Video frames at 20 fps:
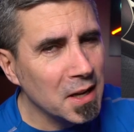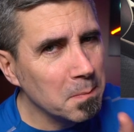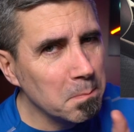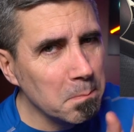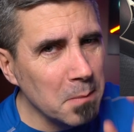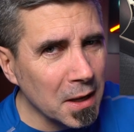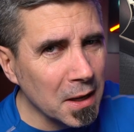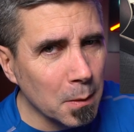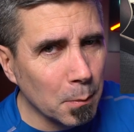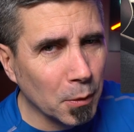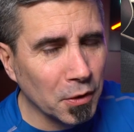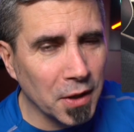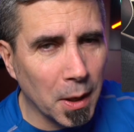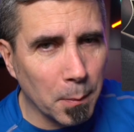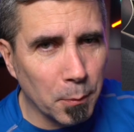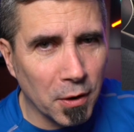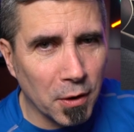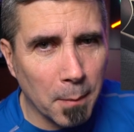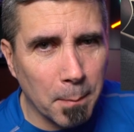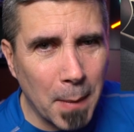minimal
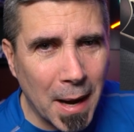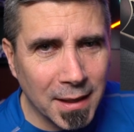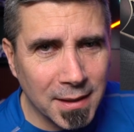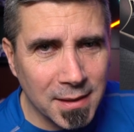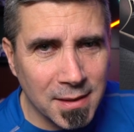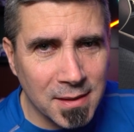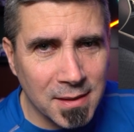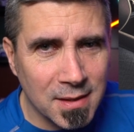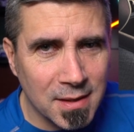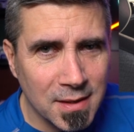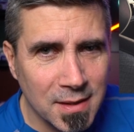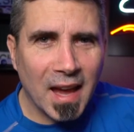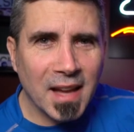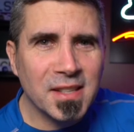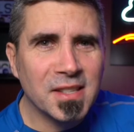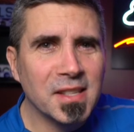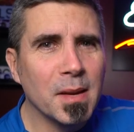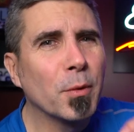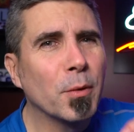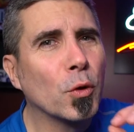number of buttons,
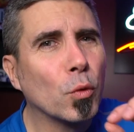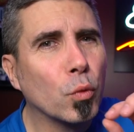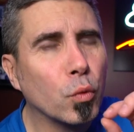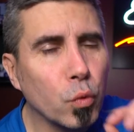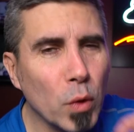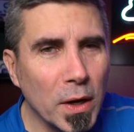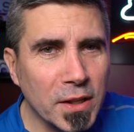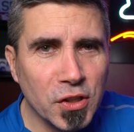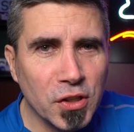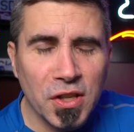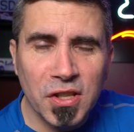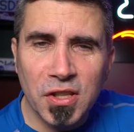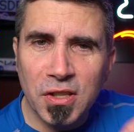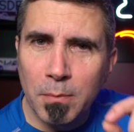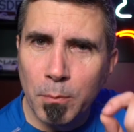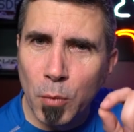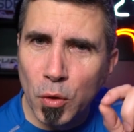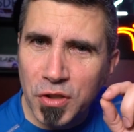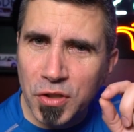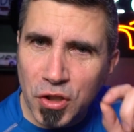and some of the
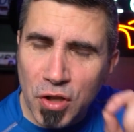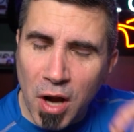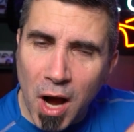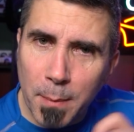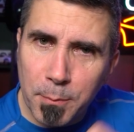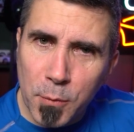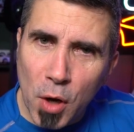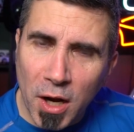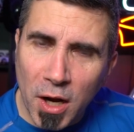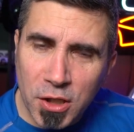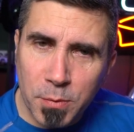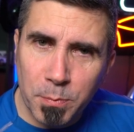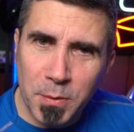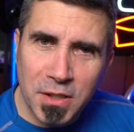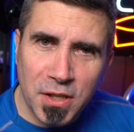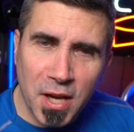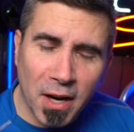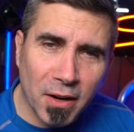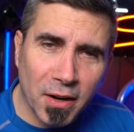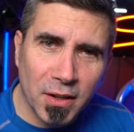richest, most top-notch
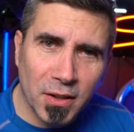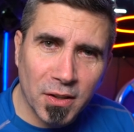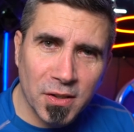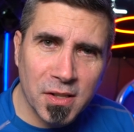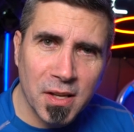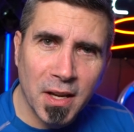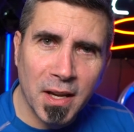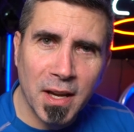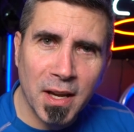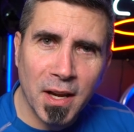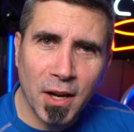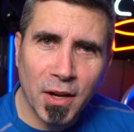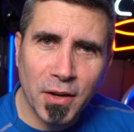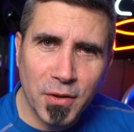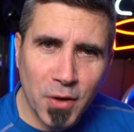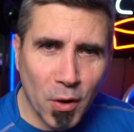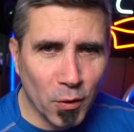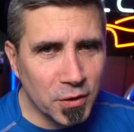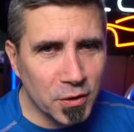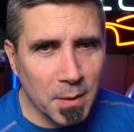materials
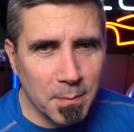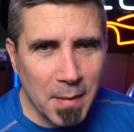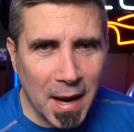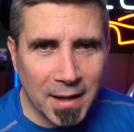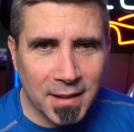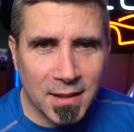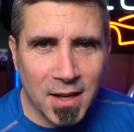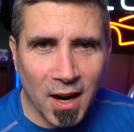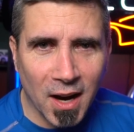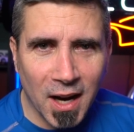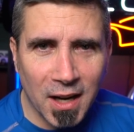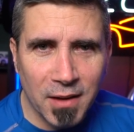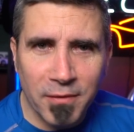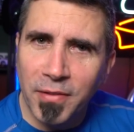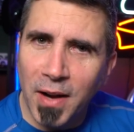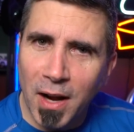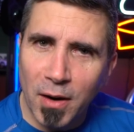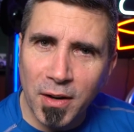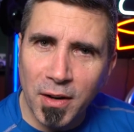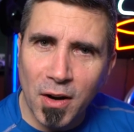known to mankind
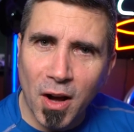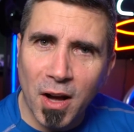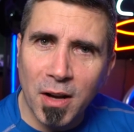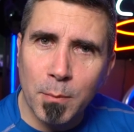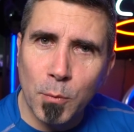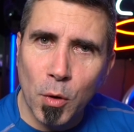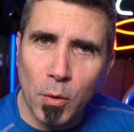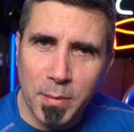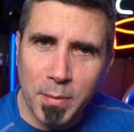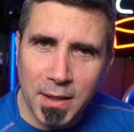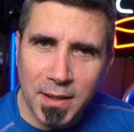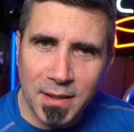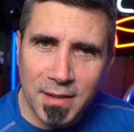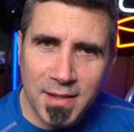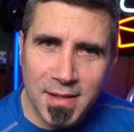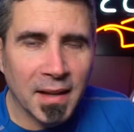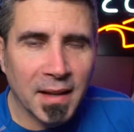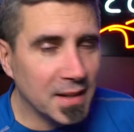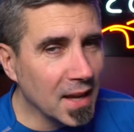found in automobiles.